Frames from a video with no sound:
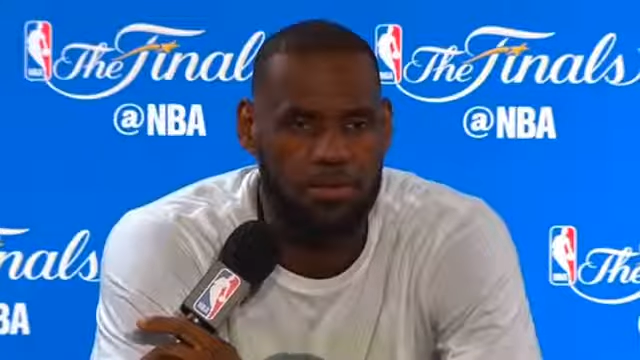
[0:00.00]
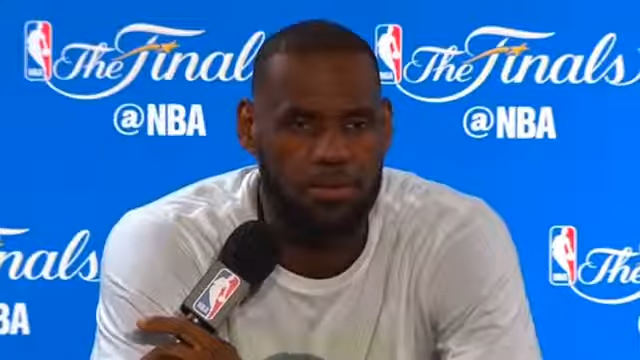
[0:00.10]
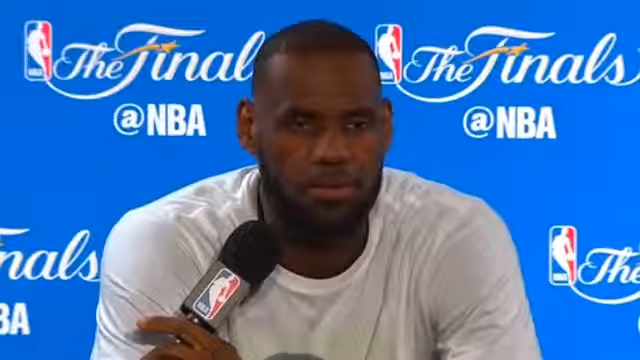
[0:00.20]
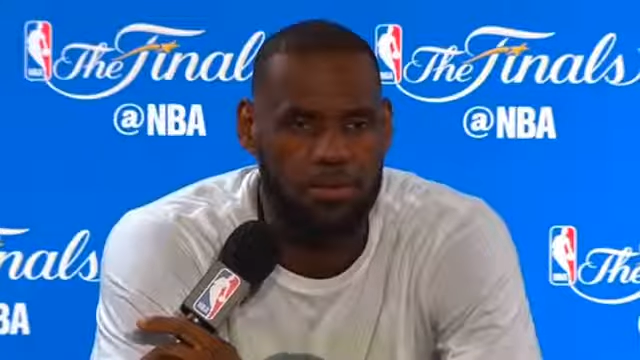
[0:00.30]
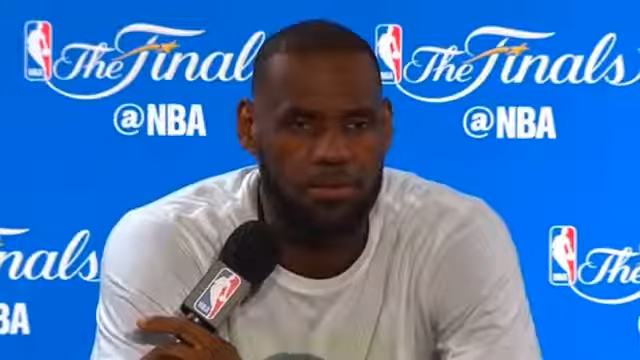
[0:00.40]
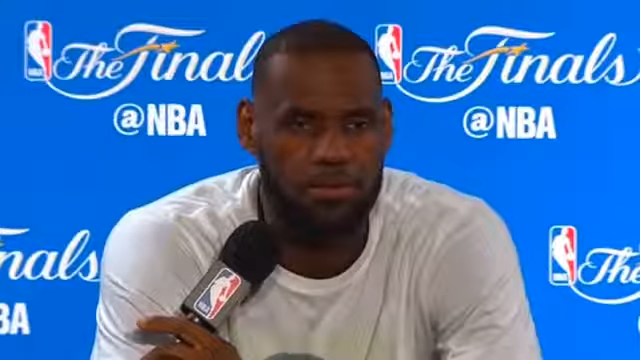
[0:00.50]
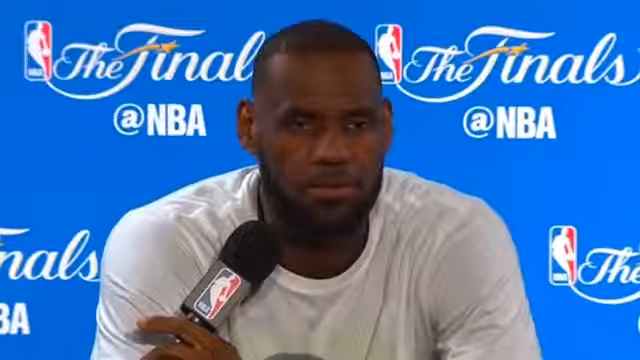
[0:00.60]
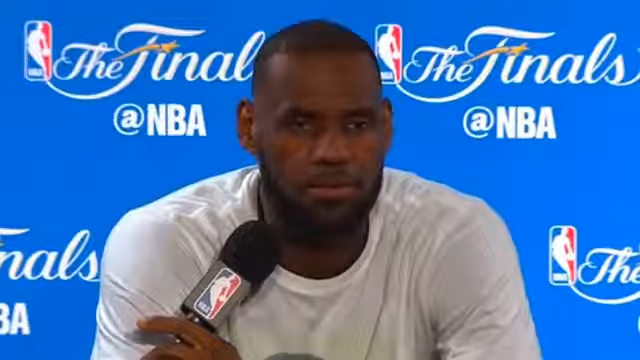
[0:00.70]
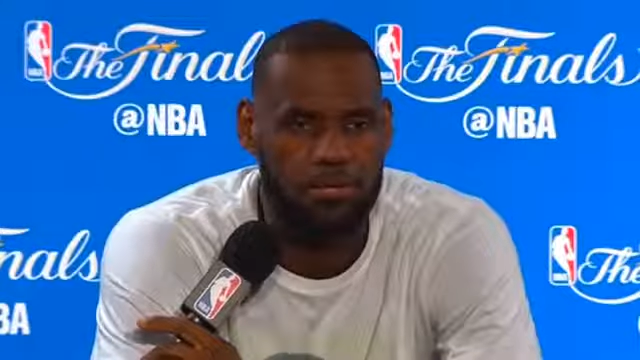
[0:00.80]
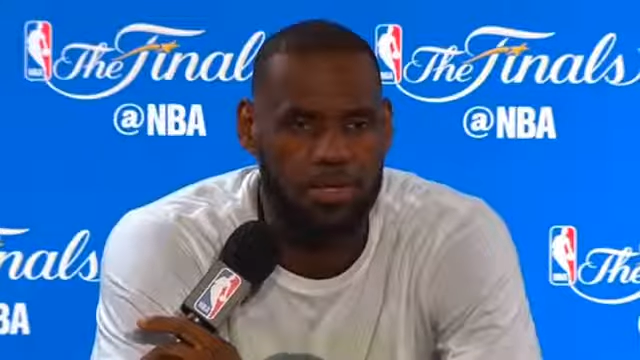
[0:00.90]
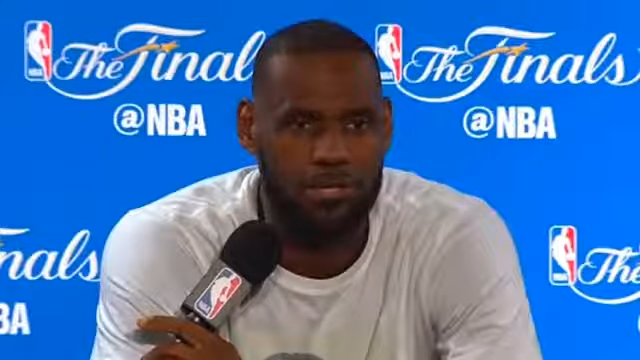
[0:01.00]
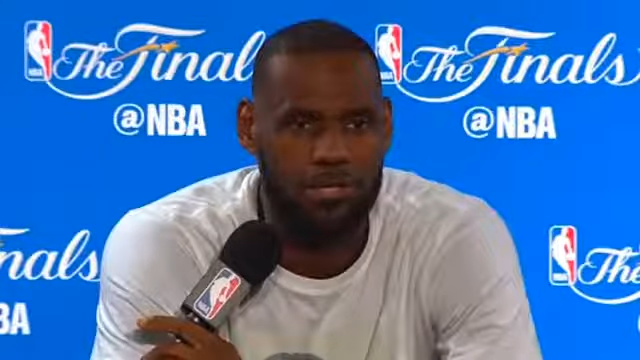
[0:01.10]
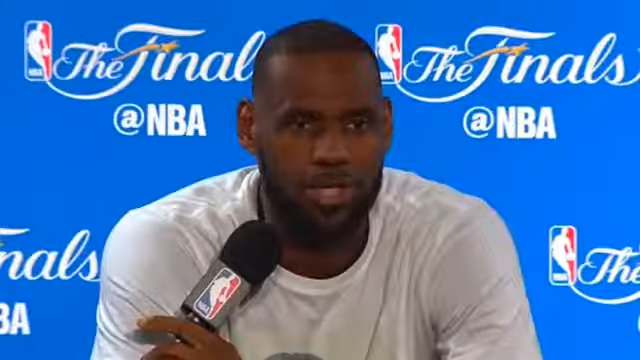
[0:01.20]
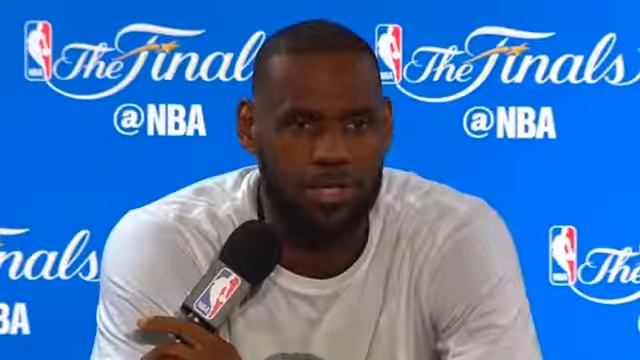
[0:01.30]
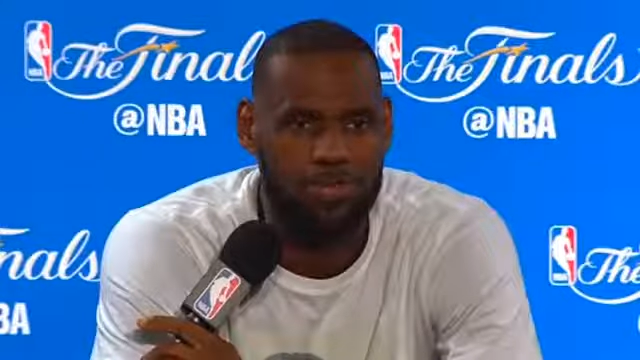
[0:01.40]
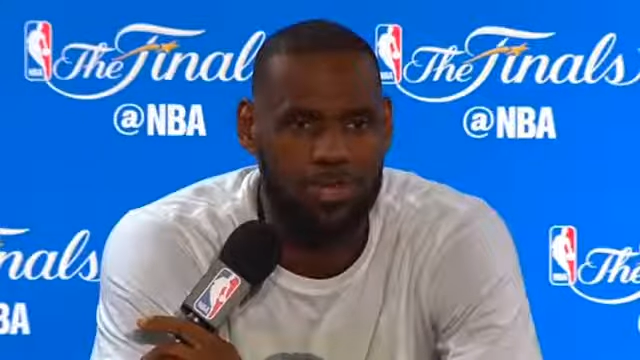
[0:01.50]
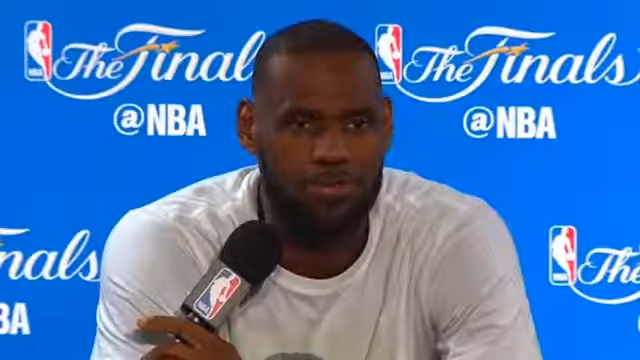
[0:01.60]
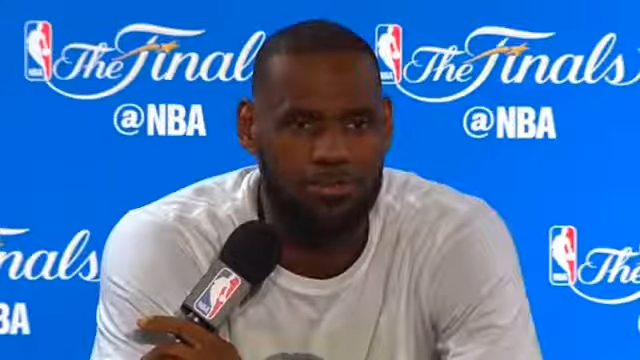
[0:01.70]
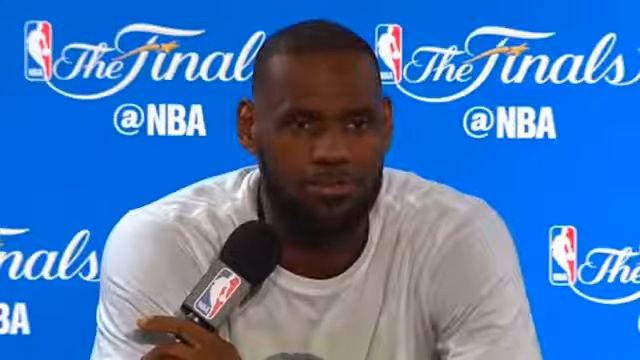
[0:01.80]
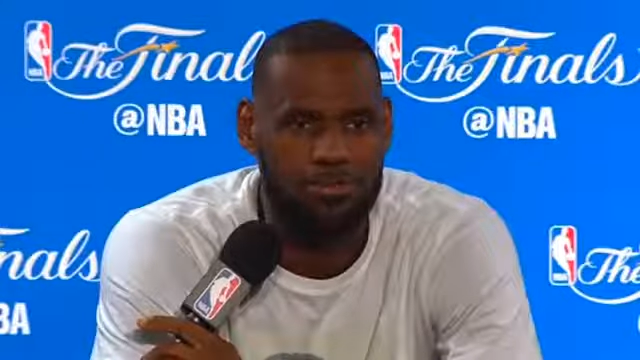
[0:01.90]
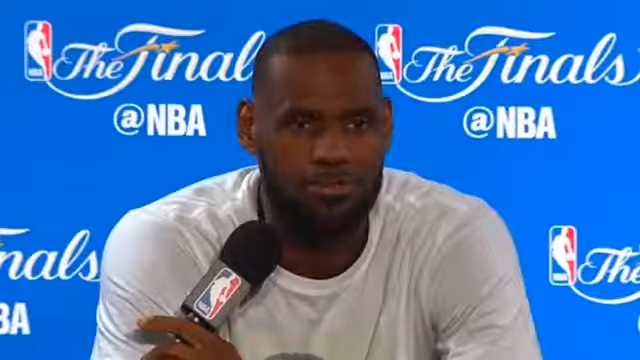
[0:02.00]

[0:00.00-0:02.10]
normal, energetic self.